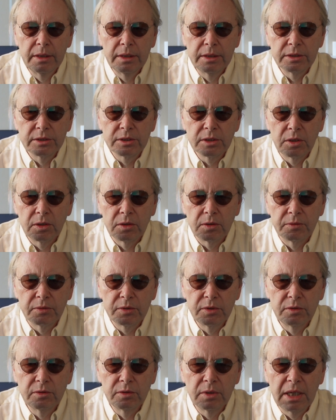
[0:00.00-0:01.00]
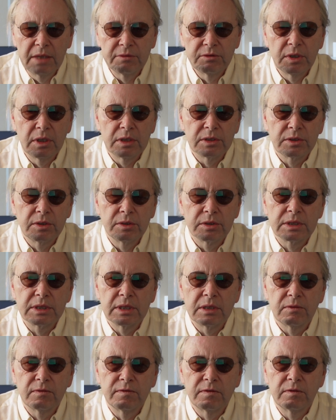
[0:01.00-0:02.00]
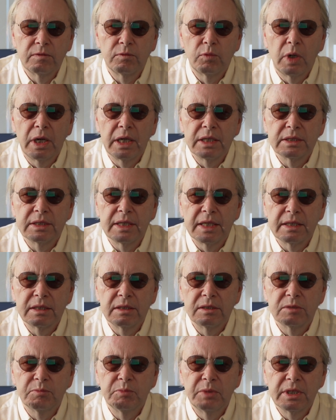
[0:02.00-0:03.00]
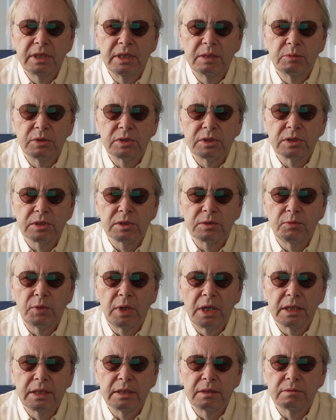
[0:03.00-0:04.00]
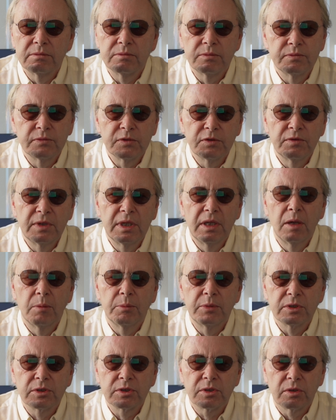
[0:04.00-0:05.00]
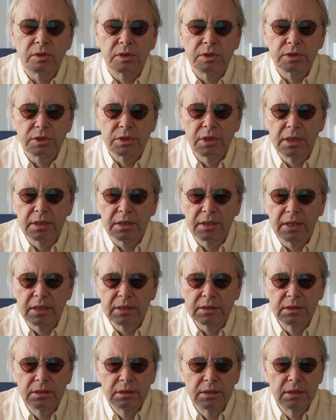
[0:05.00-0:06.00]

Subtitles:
So you have to ask yourself, why take these big images? Why fill up your storage like that?